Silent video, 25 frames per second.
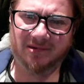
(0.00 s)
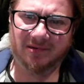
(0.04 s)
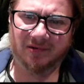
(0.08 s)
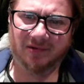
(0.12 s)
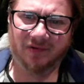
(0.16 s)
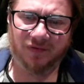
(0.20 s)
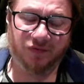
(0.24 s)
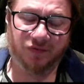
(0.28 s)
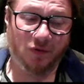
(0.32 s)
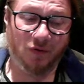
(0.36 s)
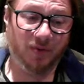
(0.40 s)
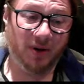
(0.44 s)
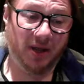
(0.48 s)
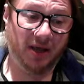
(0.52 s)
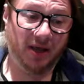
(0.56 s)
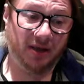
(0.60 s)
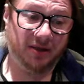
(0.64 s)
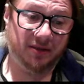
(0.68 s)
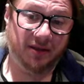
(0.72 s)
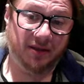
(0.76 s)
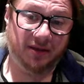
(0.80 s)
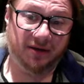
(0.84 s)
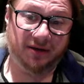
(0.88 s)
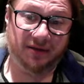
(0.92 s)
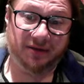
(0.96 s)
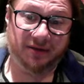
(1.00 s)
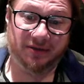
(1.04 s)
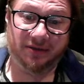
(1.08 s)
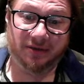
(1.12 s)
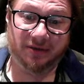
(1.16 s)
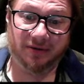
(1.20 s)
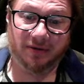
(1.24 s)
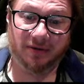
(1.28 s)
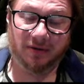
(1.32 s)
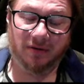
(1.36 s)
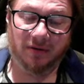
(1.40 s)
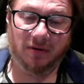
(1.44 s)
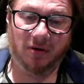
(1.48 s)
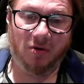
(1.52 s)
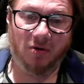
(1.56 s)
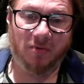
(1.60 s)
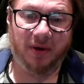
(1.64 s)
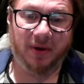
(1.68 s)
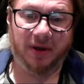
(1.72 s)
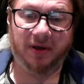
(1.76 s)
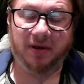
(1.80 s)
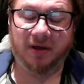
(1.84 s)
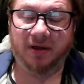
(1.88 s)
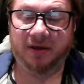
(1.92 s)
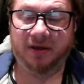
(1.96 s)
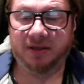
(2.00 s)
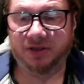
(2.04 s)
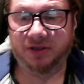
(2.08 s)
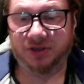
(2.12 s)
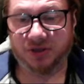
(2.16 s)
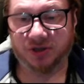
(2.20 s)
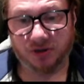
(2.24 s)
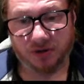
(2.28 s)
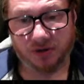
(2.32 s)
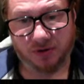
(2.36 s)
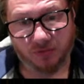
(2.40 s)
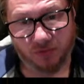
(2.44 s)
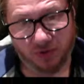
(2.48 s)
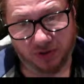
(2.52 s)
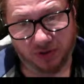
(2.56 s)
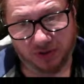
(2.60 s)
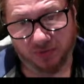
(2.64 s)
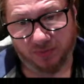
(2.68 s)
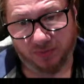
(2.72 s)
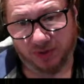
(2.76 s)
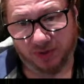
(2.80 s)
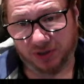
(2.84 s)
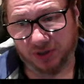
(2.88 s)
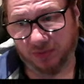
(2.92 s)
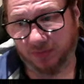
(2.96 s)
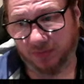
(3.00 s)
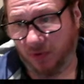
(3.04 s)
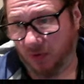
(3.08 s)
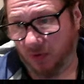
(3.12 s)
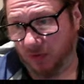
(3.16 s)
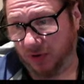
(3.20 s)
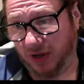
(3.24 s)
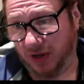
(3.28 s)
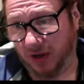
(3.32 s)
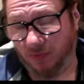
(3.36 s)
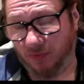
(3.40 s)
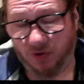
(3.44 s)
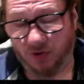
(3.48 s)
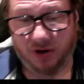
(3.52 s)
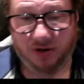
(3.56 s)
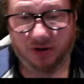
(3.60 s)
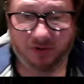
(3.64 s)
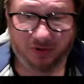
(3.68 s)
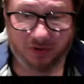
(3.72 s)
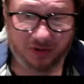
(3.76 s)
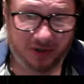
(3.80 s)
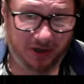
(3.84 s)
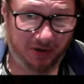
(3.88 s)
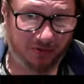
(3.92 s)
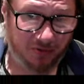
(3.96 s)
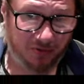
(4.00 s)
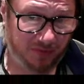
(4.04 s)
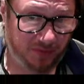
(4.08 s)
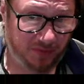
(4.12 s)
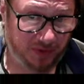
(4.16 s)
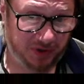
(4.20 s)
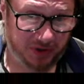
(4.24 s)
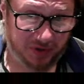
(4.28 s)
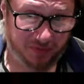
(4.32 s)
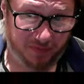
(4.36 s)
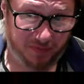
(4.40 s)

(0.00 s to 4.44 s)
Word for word: For black, that is. Oh my god, he took with the bishop. Okay, well you take with the bishop